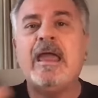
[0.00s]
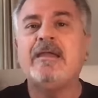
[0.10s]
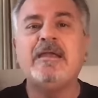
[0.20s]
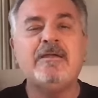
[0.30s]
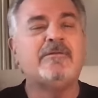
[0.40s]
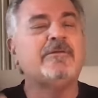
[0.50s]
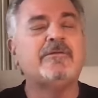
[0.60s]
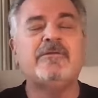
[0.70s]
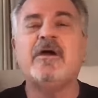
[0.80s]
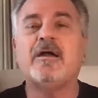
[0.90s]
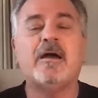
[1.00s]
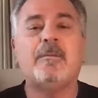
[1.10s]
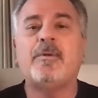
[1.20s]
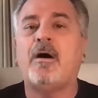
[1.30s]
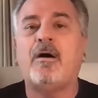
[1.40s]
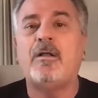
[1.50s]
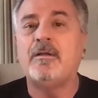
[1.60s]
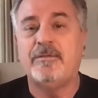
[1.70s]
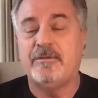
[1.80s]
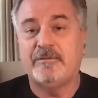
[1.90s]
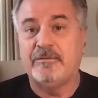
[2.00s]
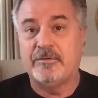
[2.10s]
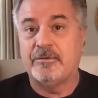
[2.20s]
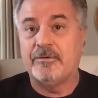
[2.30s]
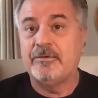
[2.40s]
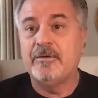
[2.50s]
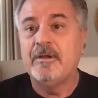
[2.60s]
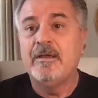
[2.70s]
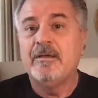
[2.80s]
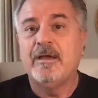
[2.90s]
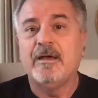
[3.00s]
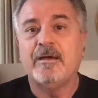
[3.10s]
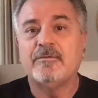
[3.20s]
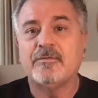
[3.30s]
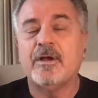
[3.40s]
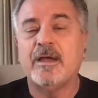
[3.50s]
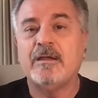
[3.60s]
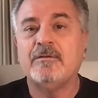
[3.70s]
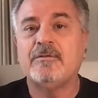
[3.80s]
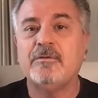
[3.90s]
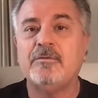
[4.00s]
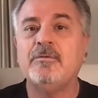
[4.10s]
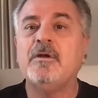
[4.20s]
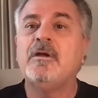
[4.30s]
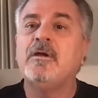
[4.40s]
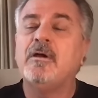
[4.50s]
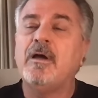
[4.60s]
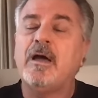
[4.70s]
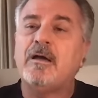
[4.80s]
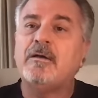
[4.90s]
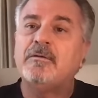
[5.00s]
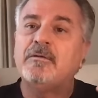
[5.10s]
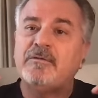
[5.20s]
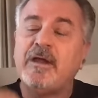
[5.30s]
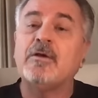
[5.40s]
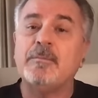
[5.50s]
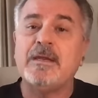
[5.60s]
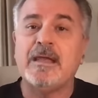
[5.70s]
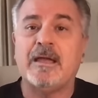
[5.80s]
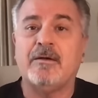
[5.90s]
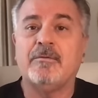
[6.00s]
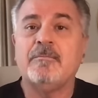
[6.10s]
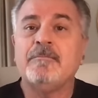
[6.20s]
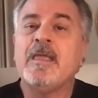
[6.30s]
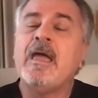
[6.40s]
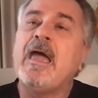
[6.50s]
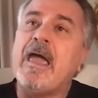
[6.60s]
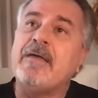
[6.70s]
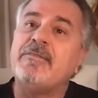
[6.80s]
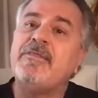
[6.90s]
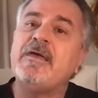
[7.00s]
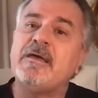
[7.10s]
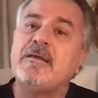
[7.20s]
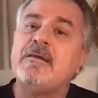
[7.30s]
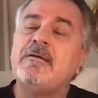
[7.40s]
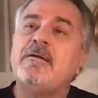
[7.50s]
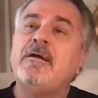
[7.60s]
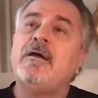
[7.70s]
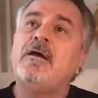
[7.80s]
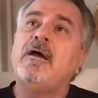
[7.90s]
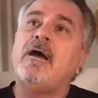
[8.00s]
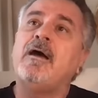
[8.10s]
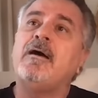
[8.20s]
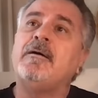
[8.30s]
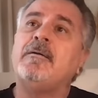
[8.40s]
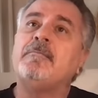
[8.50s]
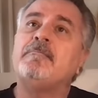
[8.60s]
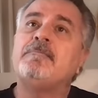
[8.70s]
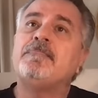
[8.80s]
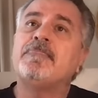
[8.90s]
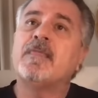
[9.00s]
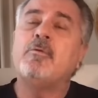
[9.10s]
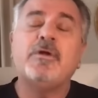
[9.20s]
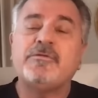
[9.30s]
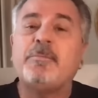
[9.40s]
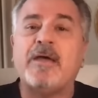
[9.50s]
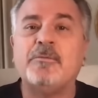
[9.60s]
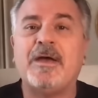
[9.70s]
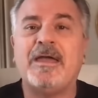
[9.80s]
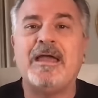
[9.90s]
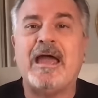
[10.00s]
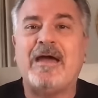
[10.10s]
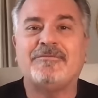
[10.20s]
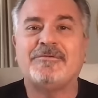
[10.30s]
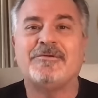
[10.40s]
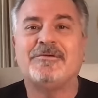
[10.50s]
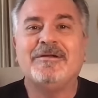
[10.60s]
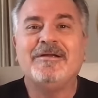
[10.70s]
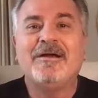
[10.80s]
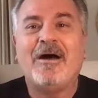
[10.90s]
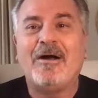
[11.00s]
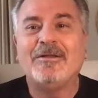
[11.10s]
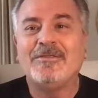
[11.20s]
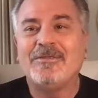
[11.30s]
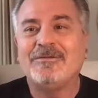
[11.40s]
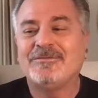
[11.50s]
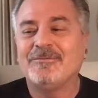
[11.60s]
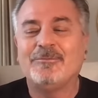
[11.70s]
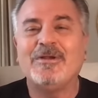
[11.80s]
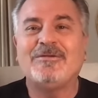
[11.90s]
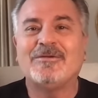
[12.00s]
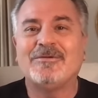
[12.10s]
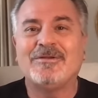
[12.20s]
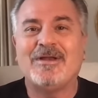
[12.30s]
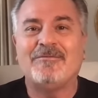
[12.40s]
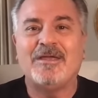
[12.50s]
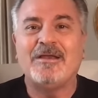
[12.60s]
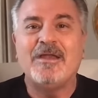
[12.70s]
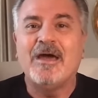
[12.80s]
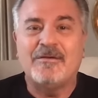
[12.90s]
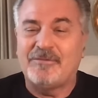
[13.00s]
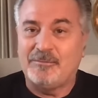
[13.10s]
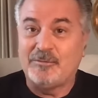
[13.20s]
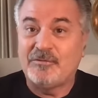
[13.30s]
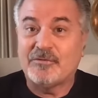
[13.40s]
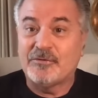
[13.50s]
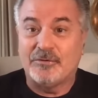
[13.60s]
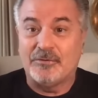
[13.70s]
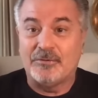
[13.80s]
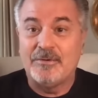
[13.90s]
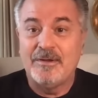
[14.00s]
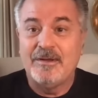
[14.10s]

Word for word: And he just dug up all of this dirt, uh, trying to uh, tear me down. And then, um, which by the way, after all of this research and everything, none of it was true.